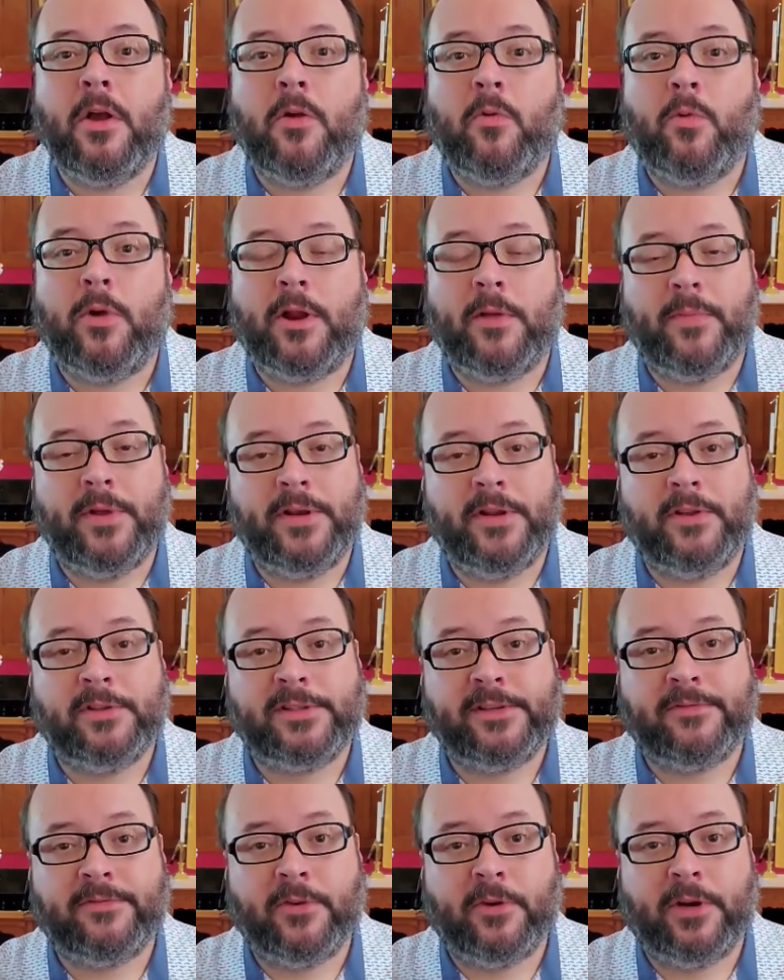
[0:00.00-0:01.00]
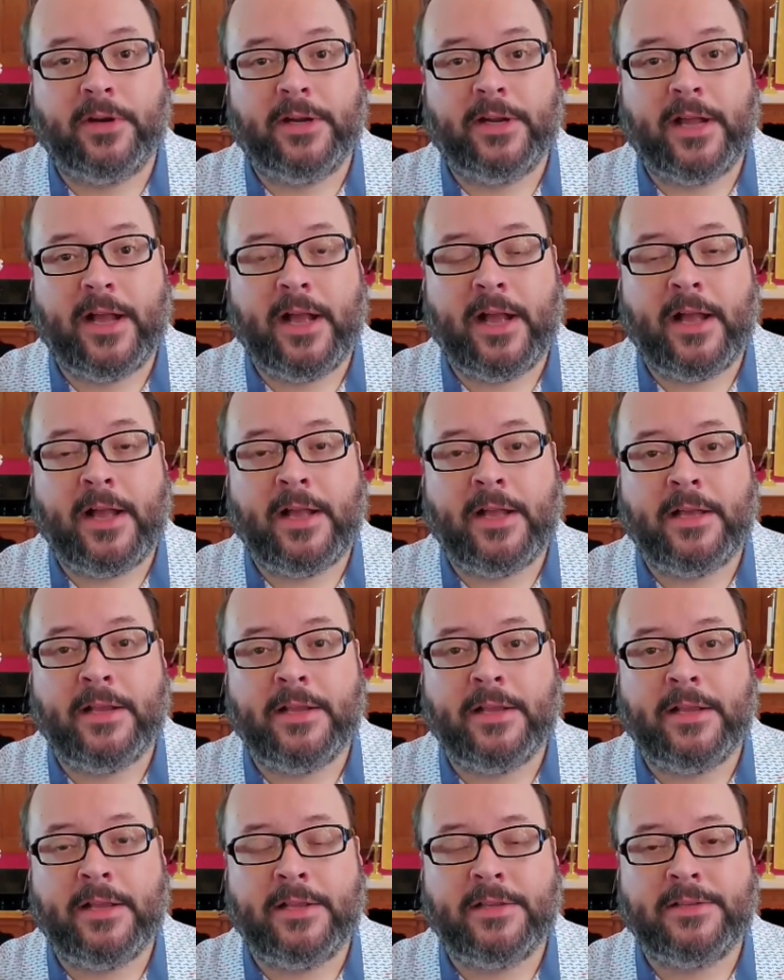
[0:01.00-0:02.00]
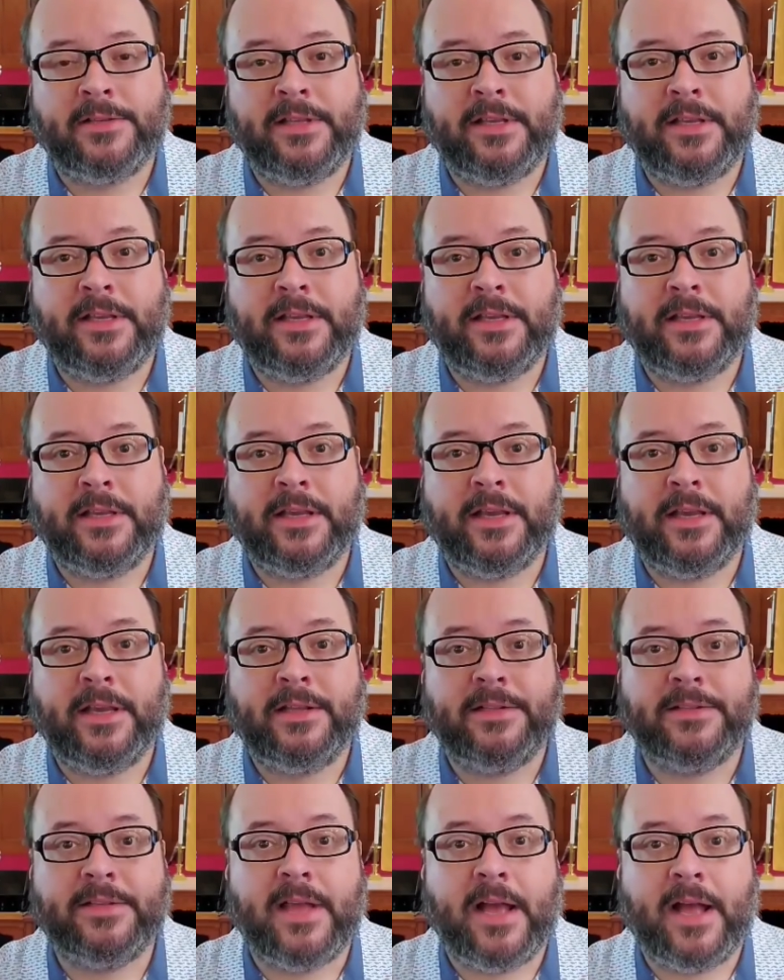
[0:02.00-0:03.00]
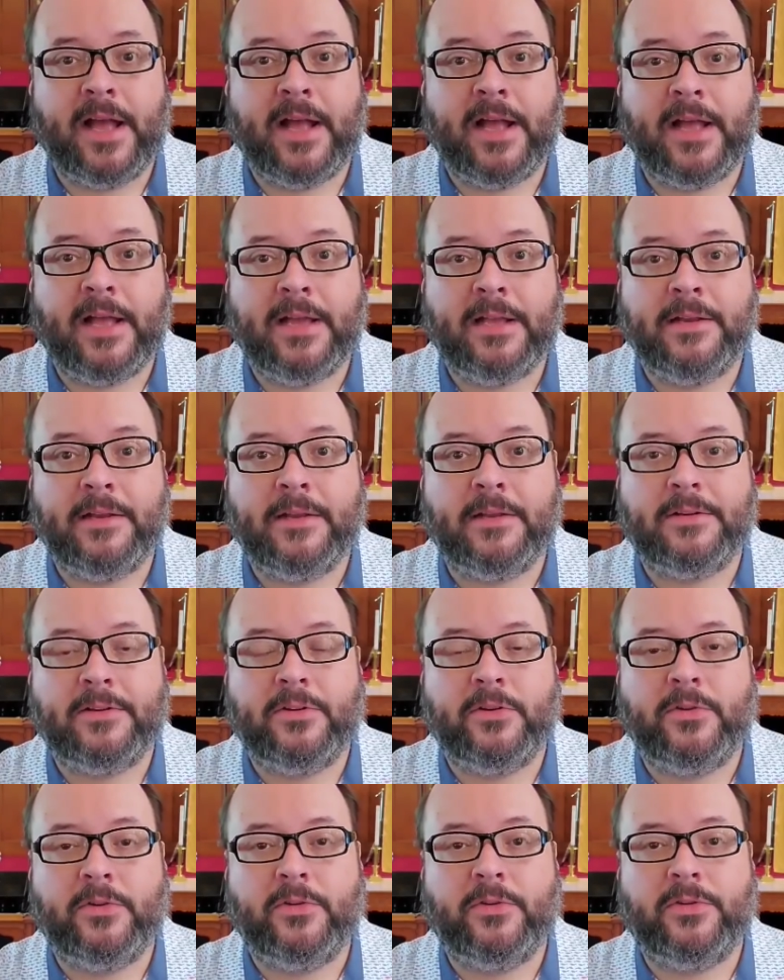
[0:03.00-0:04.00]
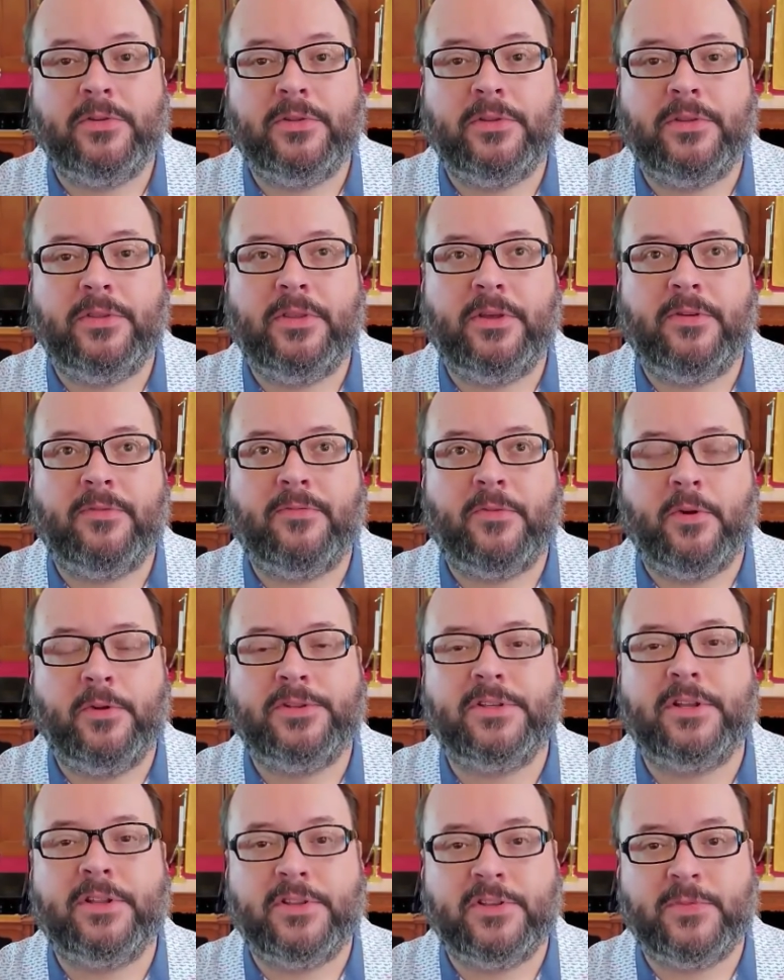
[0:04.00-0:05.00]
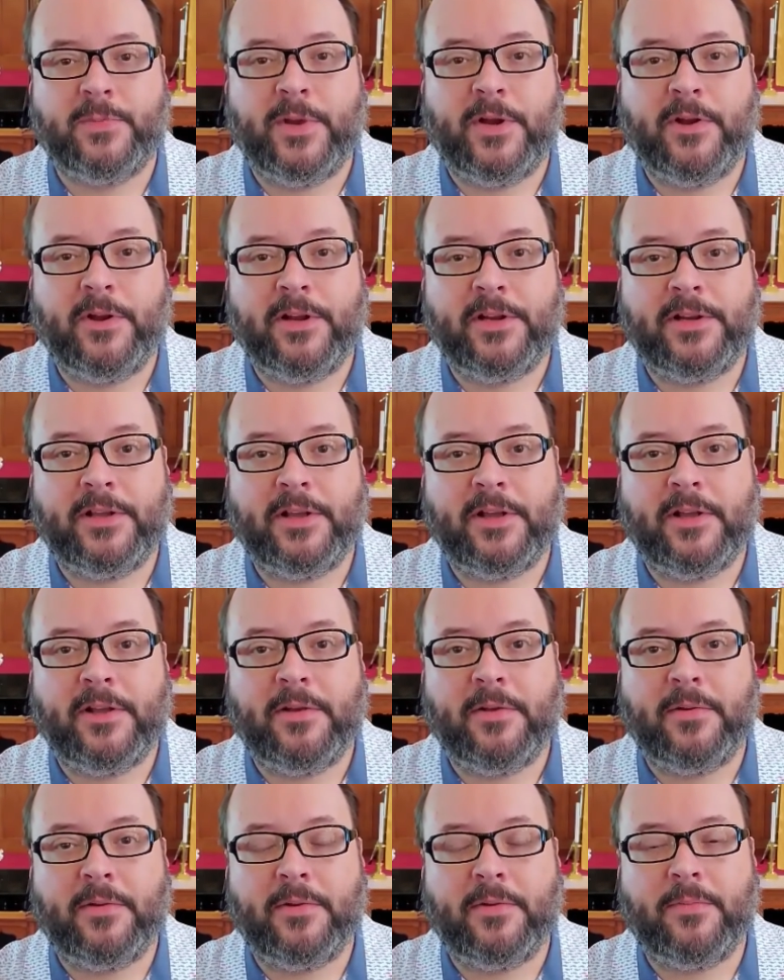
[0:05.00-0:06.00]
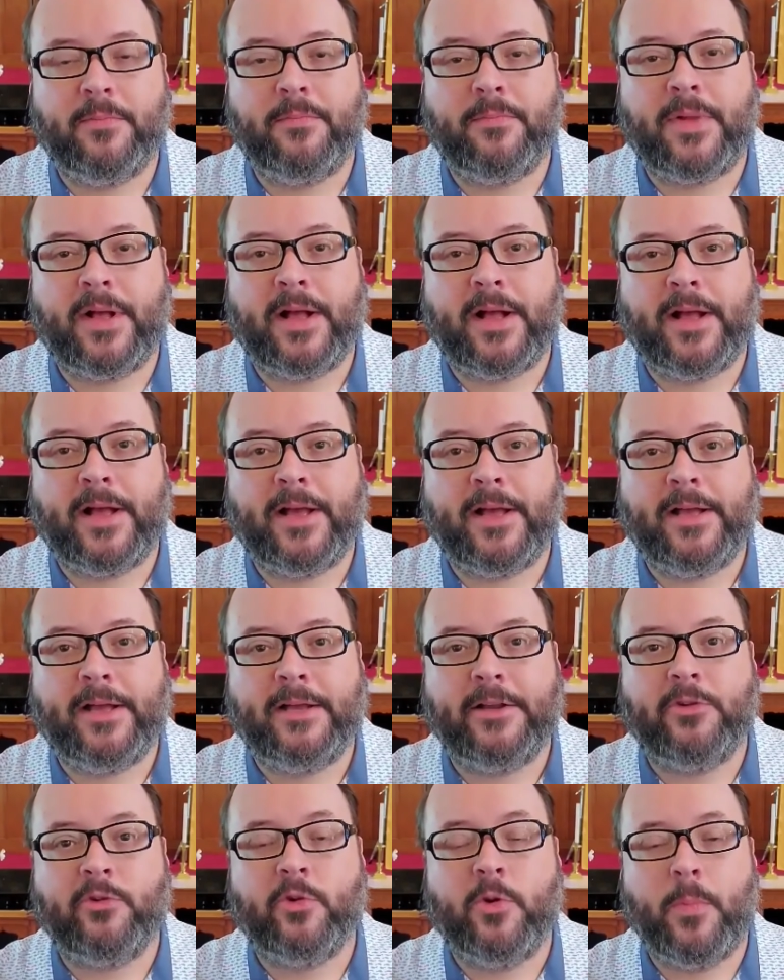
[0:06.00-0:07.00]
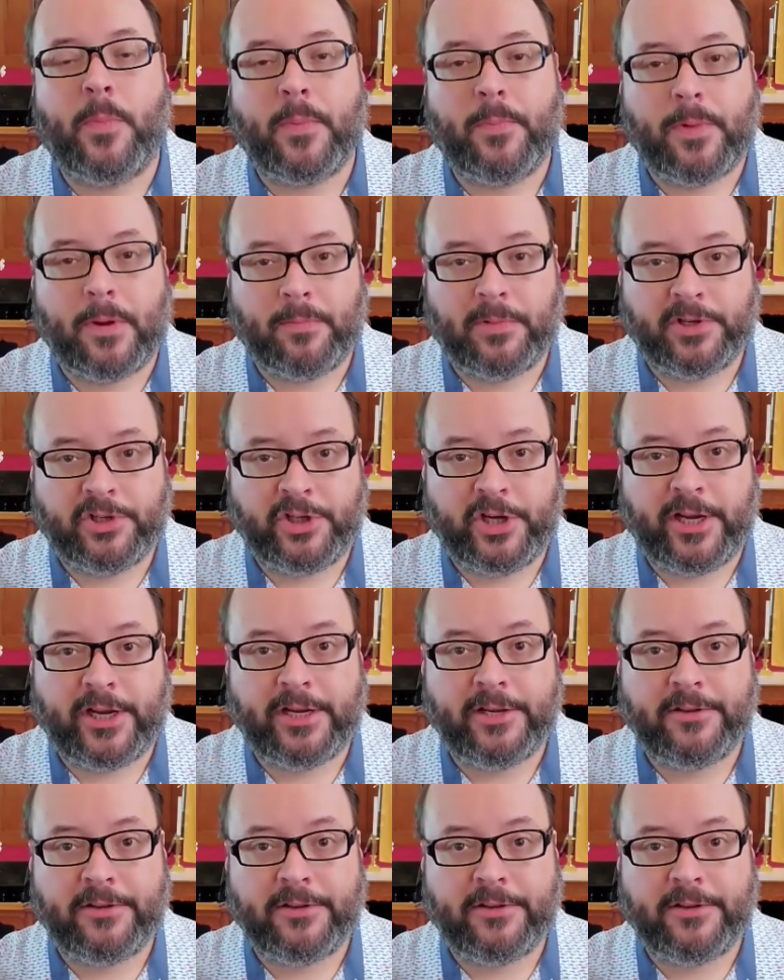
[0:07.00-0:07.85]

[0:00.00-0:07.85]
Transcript: what I've been using for a guide is the Kids Guide to the Fruits of the Spirit by Group Publishing.